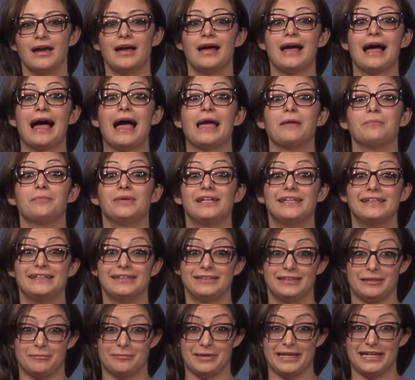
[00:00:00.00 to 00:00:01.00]
I'm
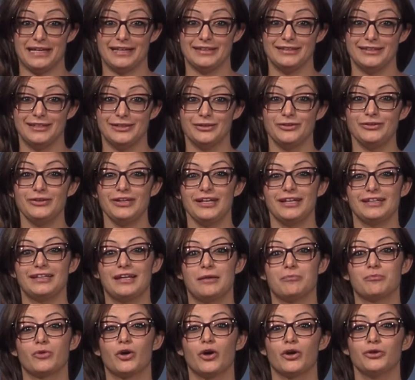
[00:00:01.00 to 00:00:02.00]
Benedetta Palladino, and
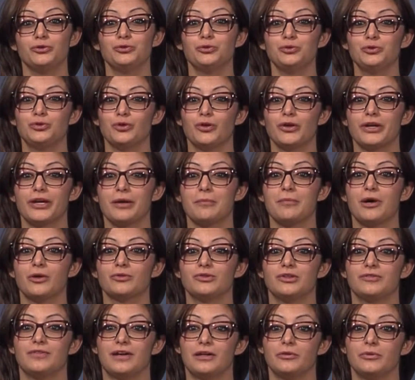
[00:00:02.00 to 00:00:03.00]
I'm going to talk
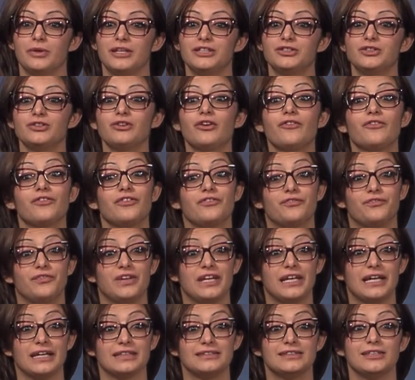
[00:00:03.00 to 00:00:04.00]
about the evaluation of
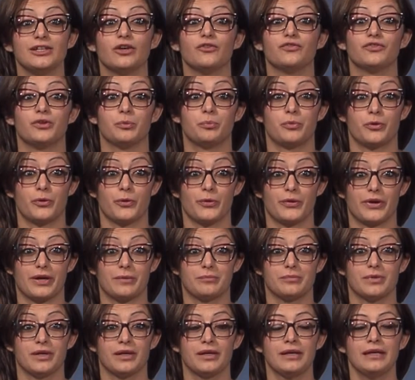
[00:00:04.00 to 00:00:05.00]
efficacy of the
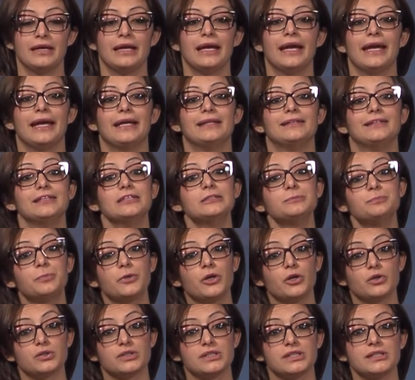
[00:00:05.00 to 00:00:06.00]
program. In this
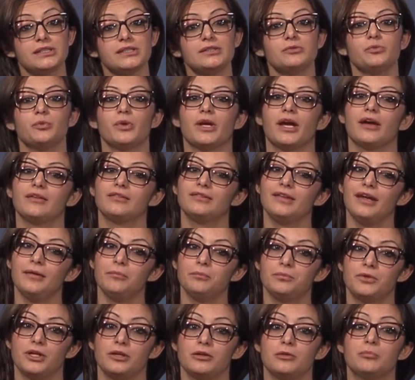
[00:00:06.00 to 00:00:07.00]
process, we
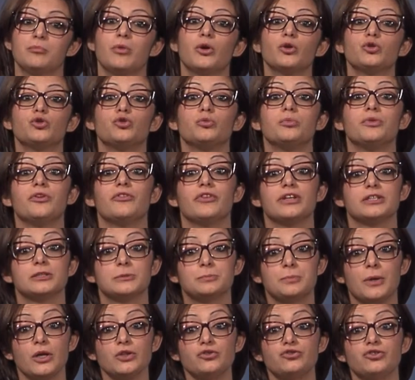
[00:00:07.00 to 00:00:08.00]
attempted both to be
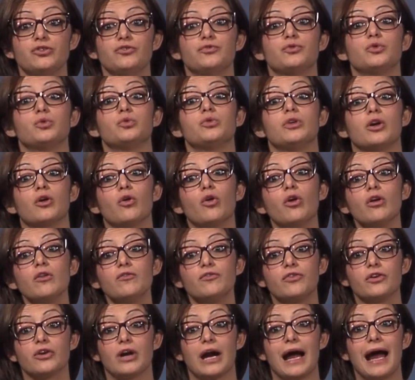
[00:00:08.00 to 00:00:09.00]
responsive to the call
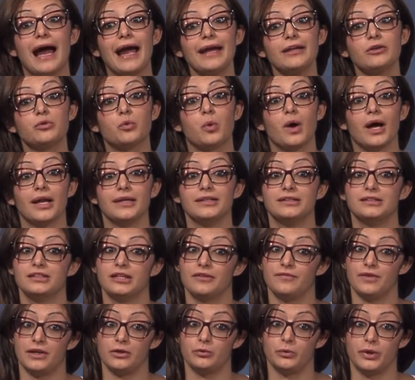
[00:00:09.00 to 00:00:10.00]
for high-quality
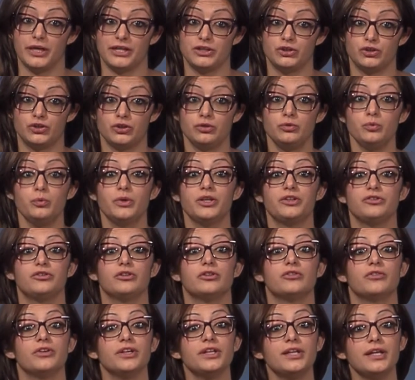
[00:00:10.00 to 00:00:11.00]
evaluation with
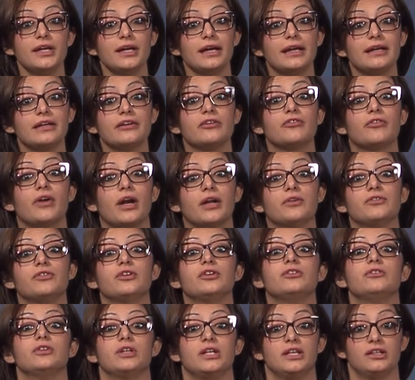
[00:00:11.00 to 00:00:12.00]
theoretically
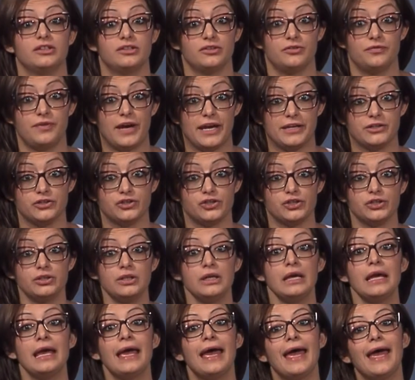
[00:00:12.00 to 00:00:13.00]
grounded intervention
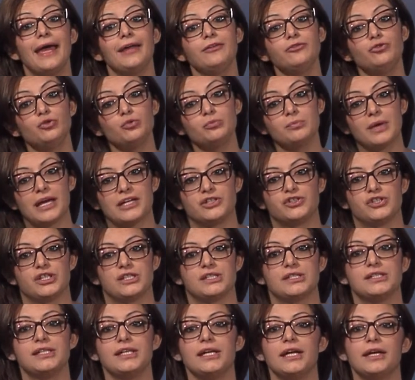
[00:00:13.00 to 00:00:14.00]
and to match
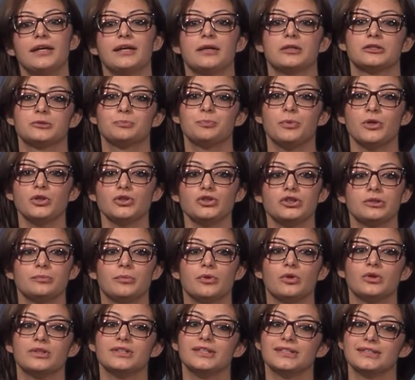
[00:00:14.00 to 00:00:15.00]
as near as
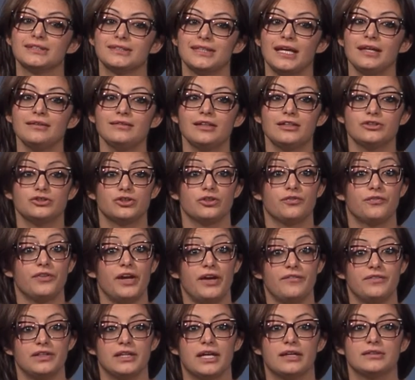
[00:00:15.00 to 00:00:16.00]
possible the standards of
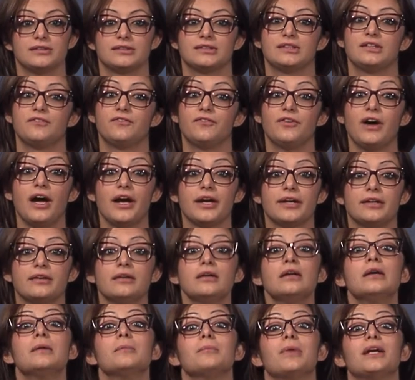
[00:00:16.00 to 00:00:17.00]
evidence defined
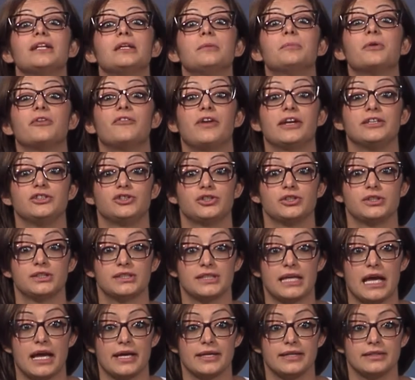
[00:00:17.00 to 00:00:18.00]
by the prevention
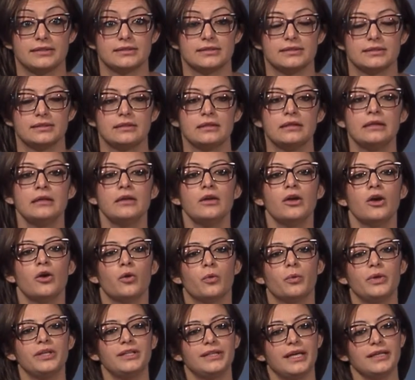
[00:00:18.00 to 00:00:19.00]
science.
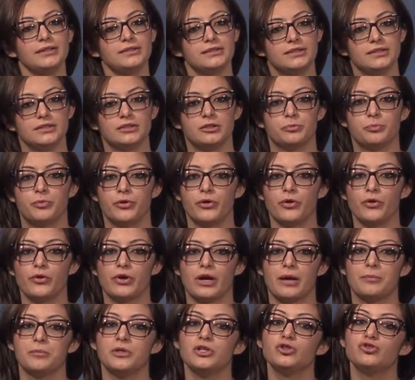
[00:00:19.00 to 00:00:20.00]
We tested the
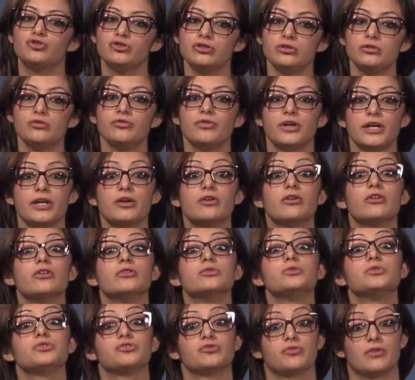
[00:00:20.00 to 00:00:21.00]
program in two
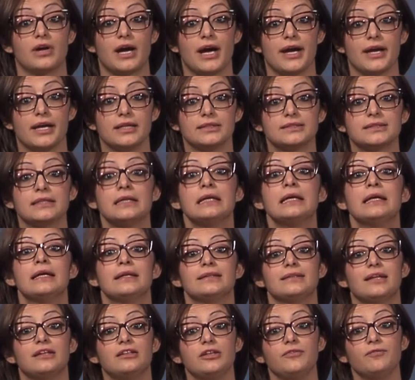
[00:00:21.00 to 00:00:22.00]
rigorous trials
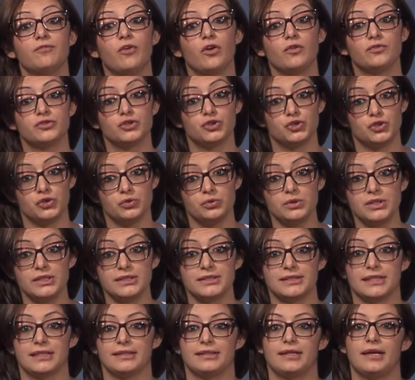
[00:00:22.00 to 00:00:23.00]
that involved
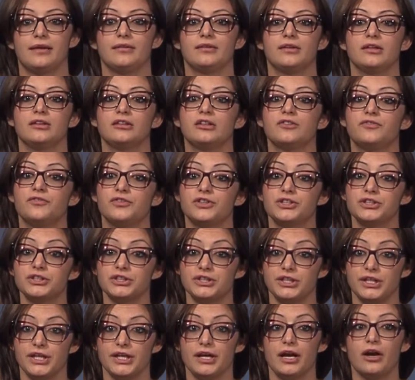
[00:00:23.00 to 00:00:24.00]
students attending the
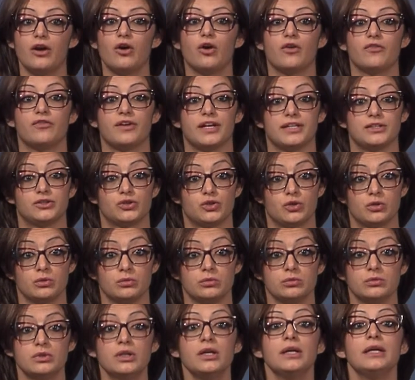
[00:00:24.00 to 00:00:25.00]
first year of high
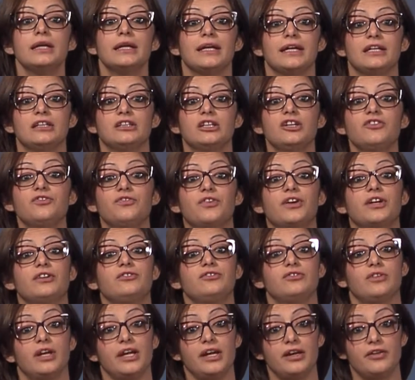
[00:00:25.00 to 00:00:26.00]
school in
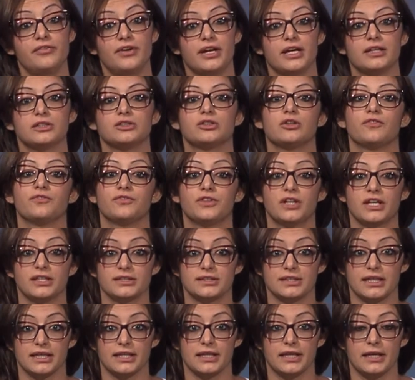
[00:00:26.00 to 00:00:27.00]
different areas of
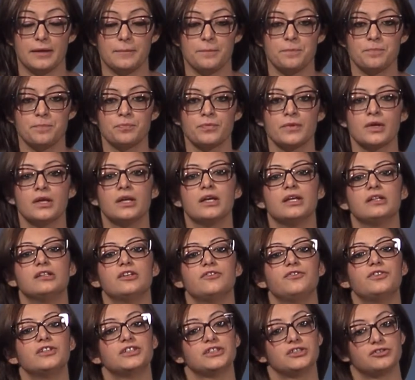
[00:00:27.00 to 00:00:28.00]
Tuscany. In the
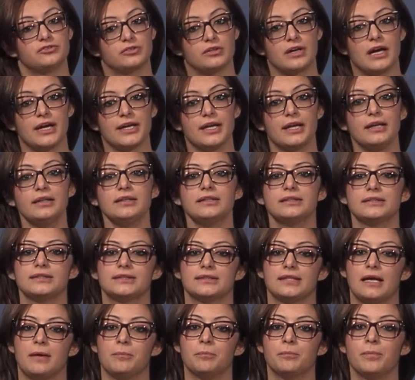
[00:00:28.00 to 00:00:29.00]
first trial, the
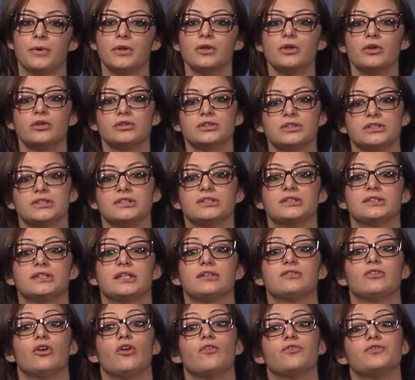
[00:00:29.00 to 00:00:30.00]
sample
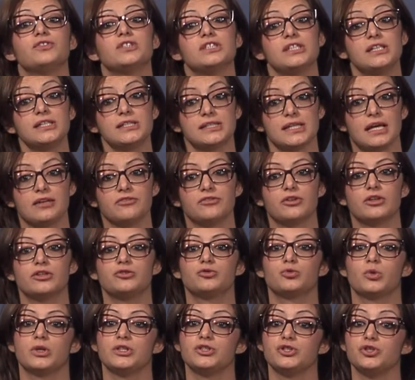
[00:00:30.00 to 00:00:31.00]
consisted of
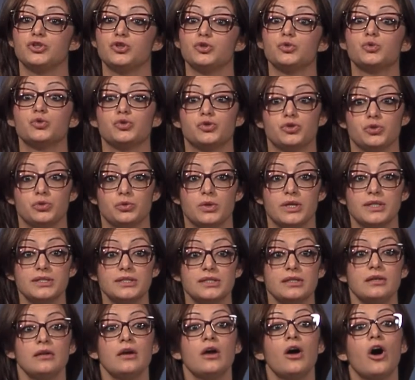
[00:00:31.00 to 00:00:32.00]
622
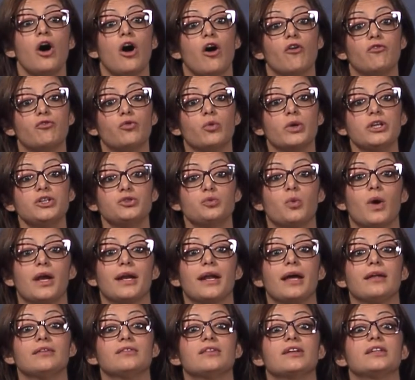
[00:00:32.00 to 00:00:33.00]
students, of which
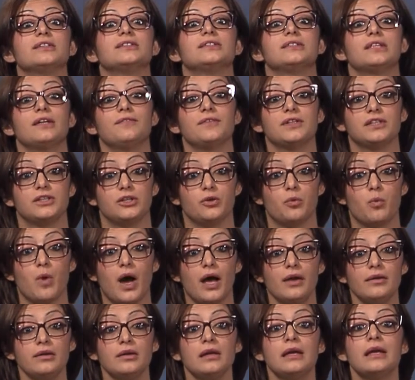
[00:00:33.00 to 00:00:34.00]

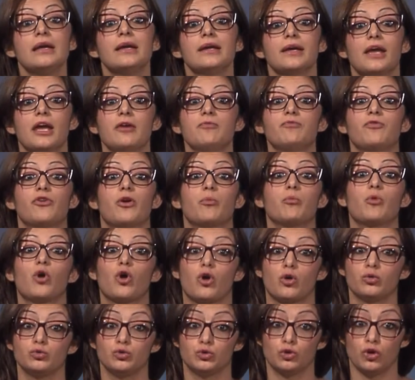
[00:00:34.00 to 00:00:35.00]
171 came from
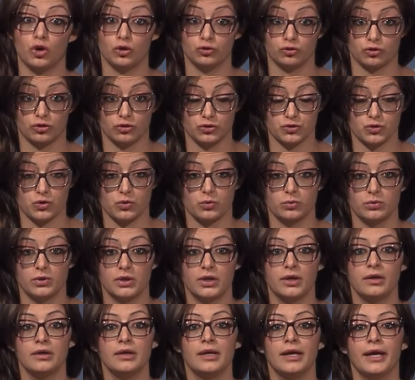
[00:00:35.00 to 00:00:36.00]
control school.
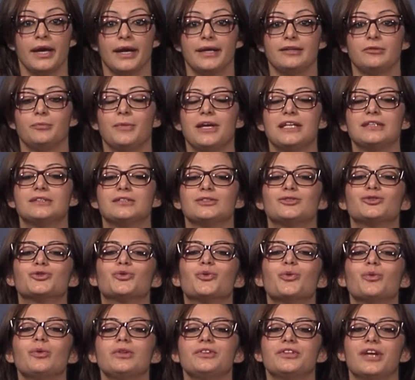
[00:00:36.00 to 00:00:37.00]
It means a
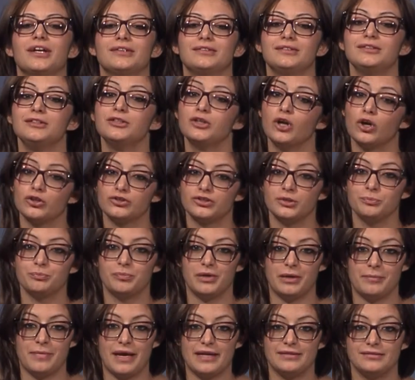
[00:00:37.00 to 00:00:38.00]
school that did not
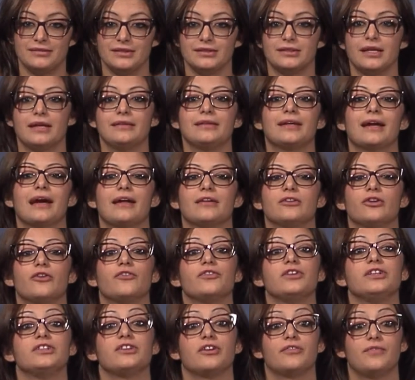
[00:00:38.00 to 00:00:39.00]
implement any kind of
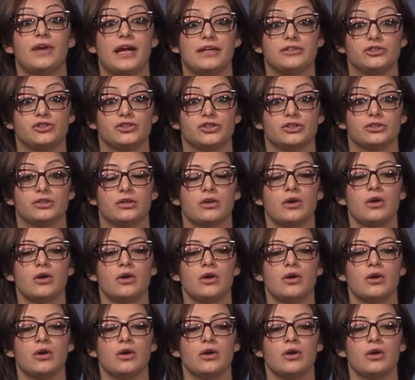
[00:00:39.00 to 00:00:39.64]
intervention.